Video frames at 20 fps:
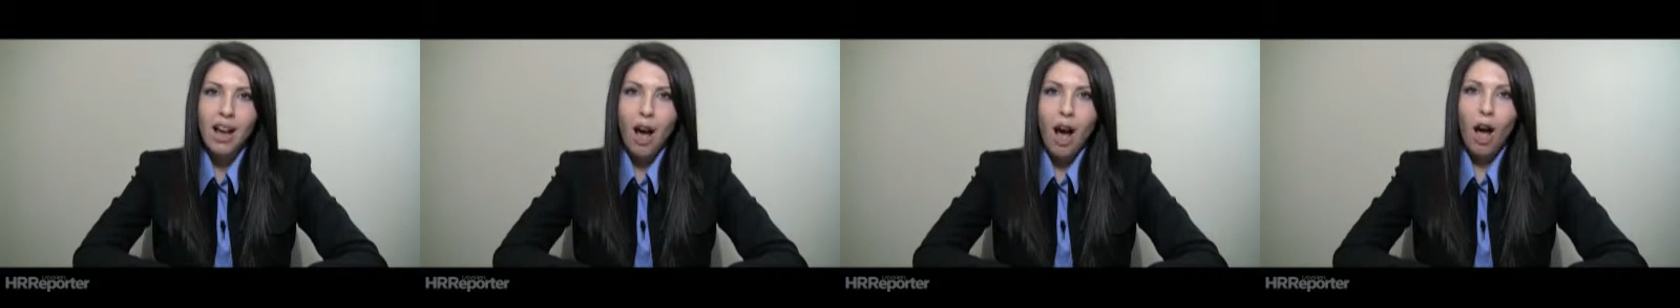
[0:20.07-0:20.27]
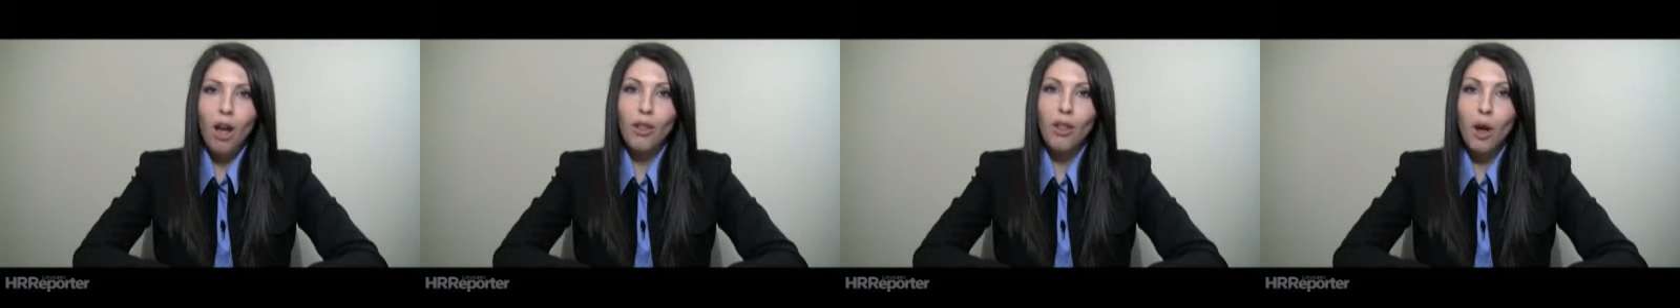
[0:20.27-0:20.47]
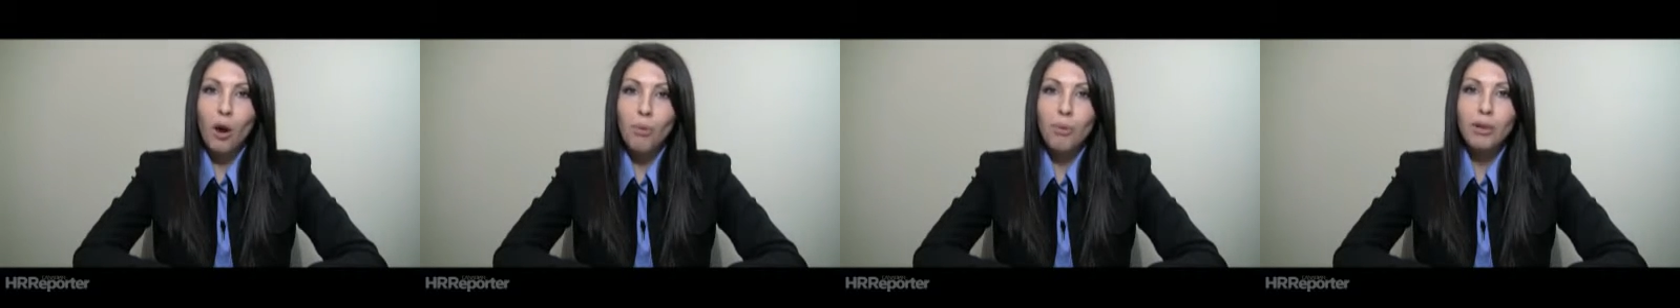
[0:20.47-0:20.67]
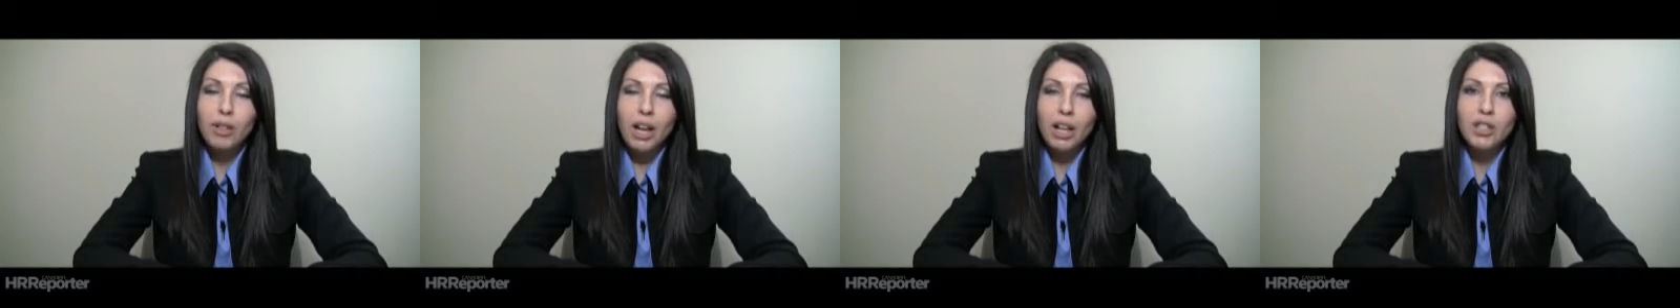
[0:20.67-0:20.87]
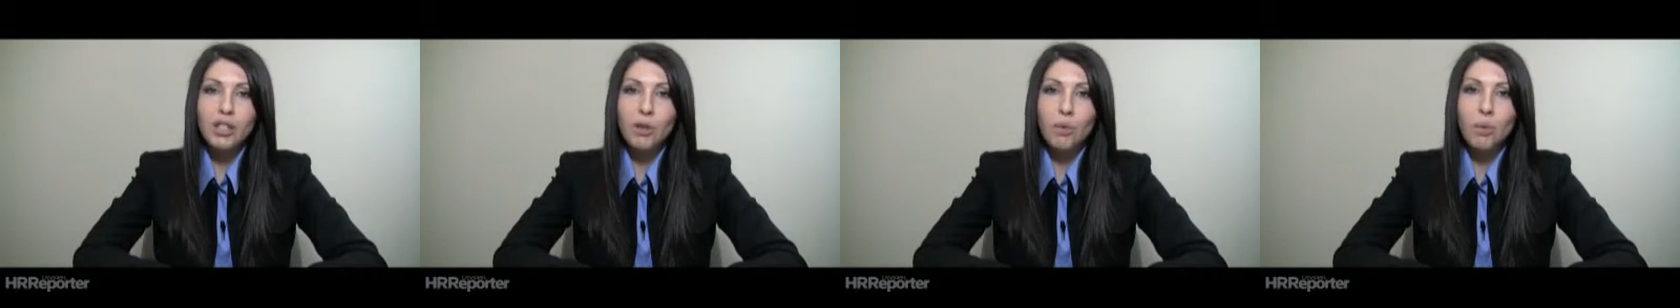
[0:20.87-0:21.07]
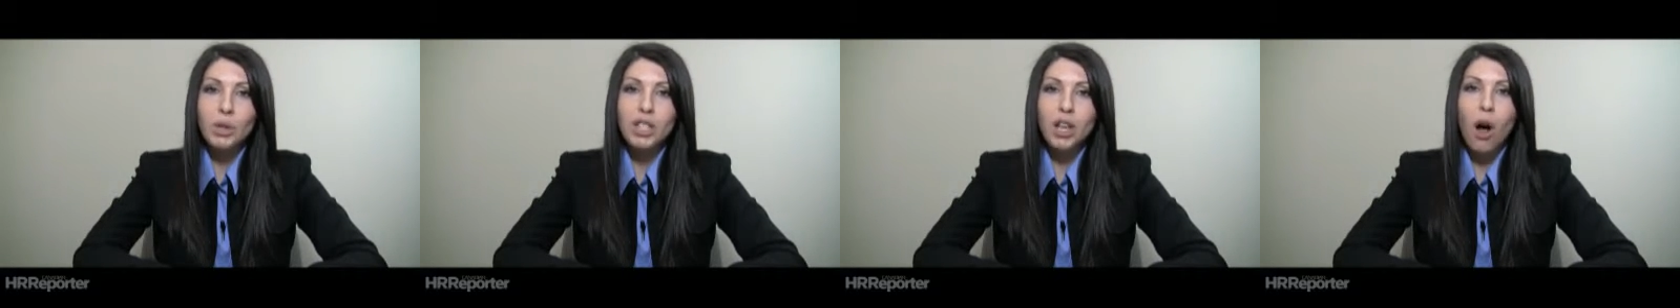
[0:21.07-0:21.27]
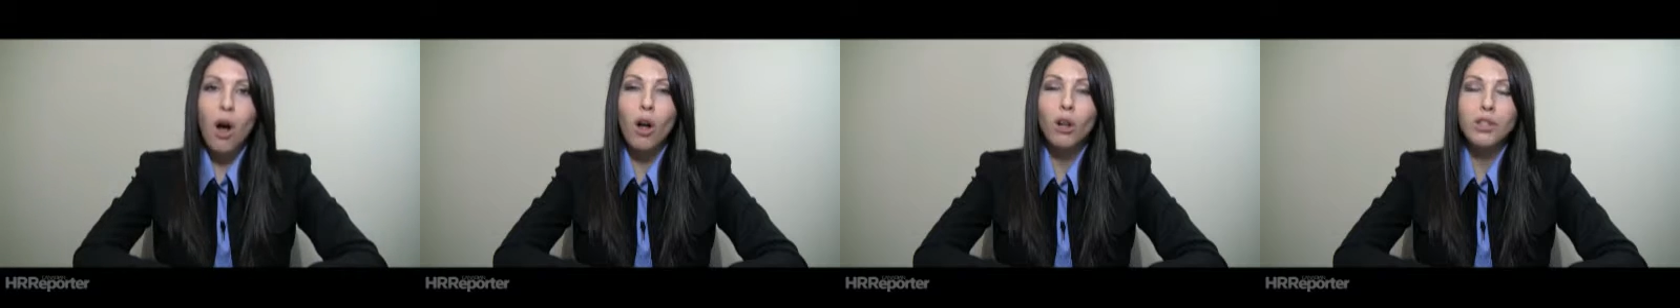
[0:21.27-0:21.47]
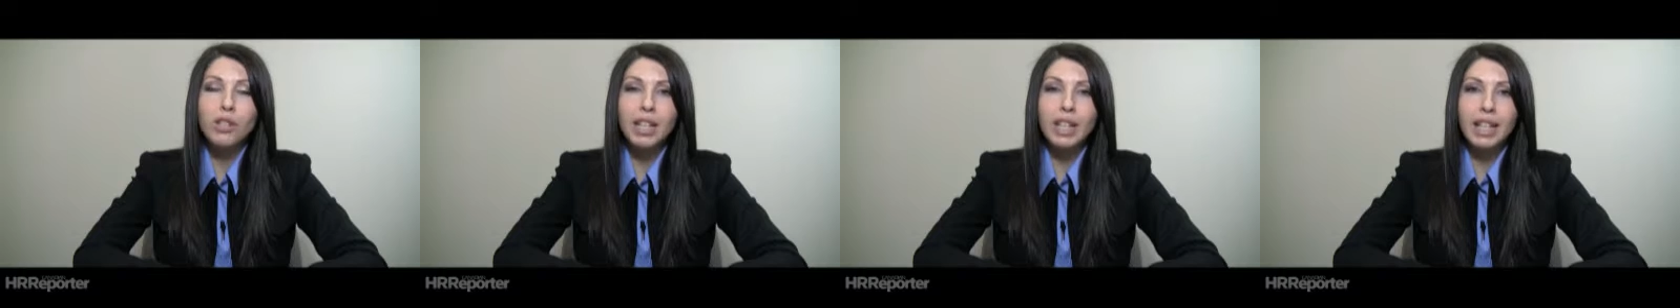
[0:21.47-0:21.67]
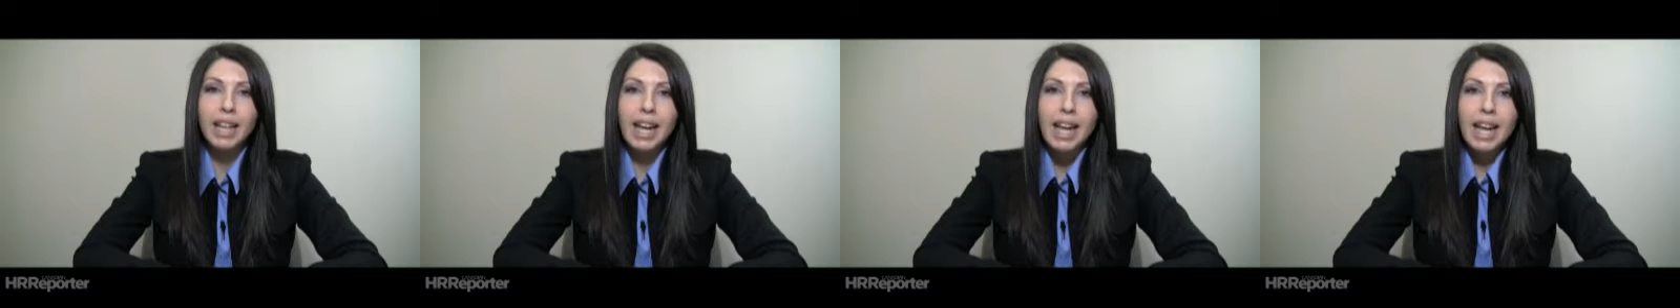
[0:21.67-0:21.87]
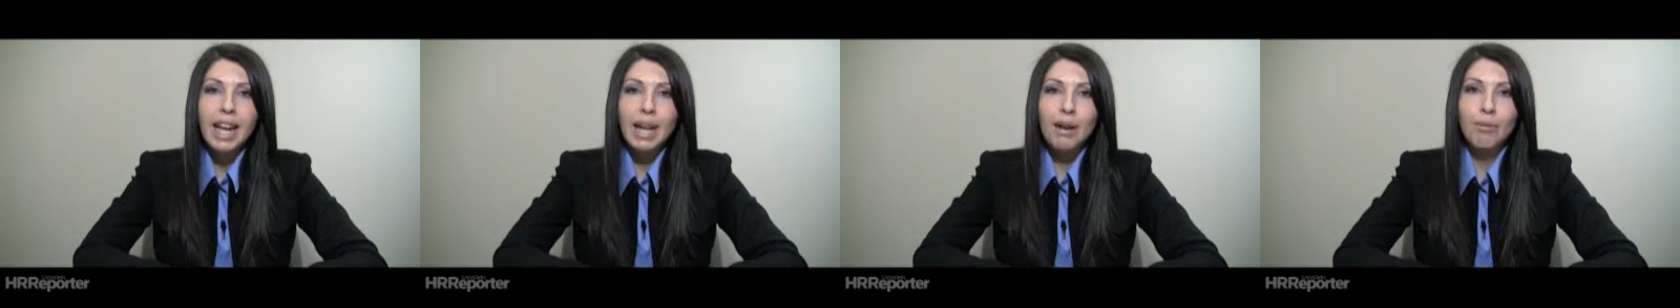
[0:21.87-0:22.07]
Although production was halted,
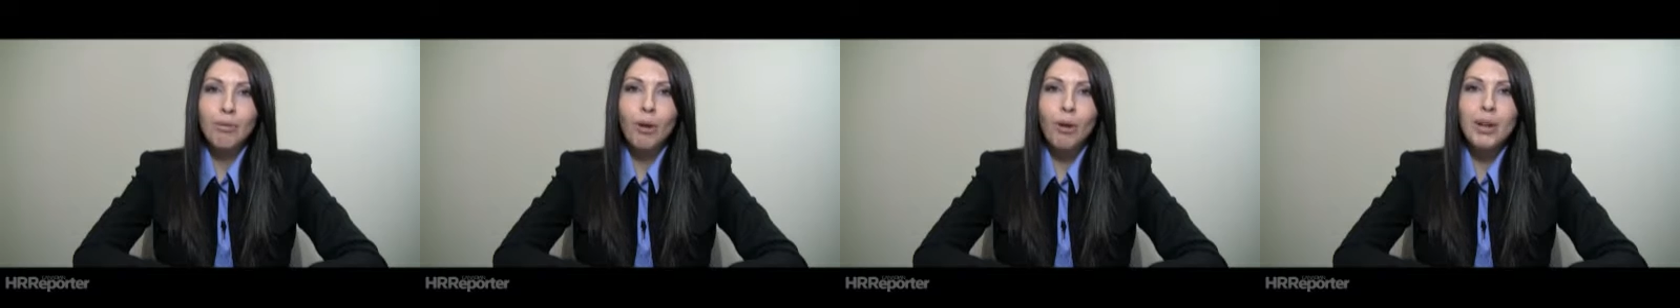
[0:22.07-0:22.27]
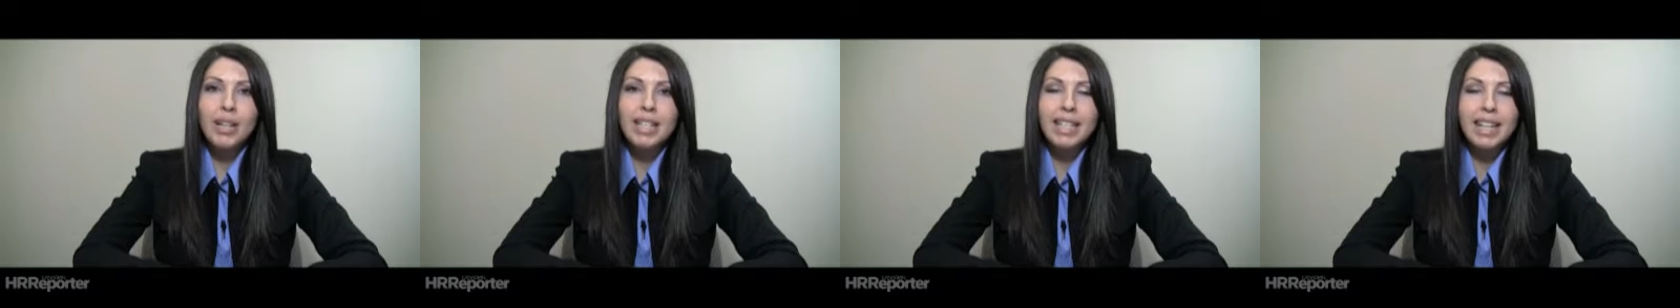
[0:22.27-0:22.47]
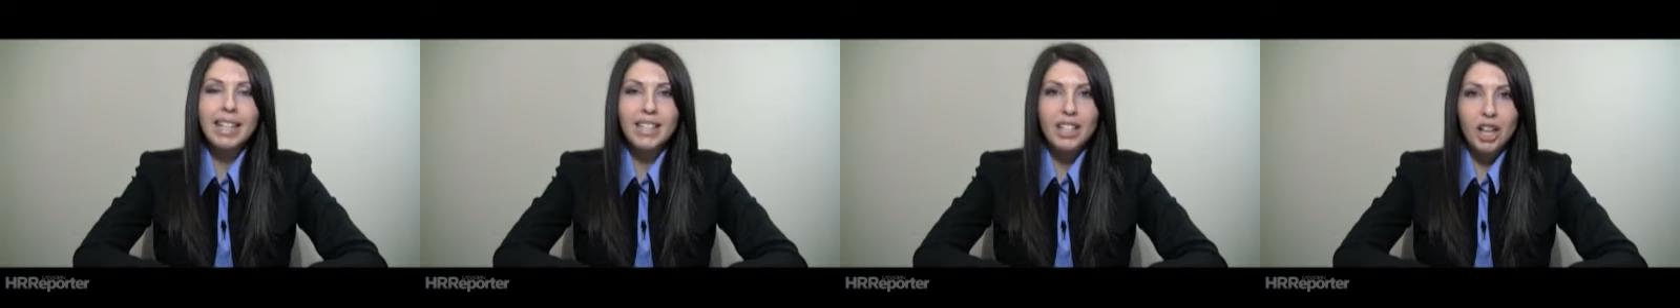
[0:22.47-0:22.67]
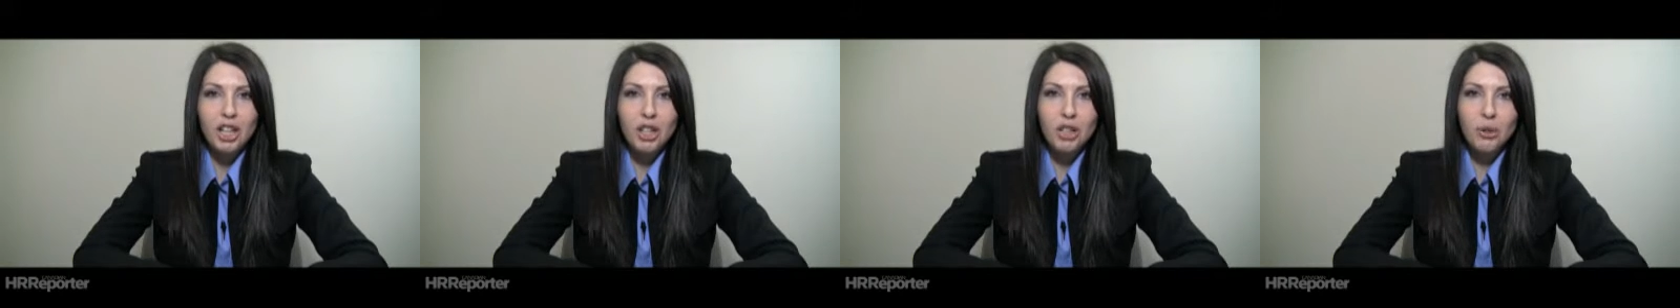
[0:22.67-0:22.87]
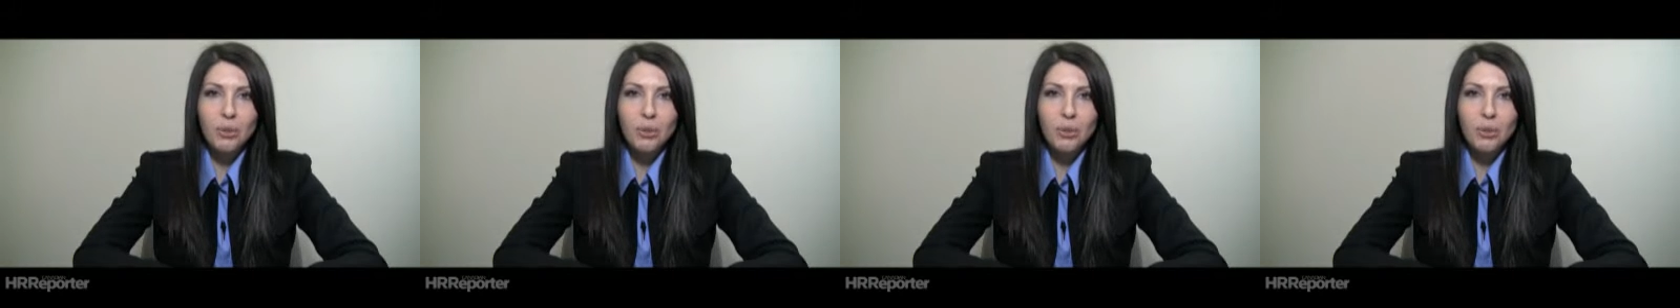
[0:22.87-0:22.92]
employees continued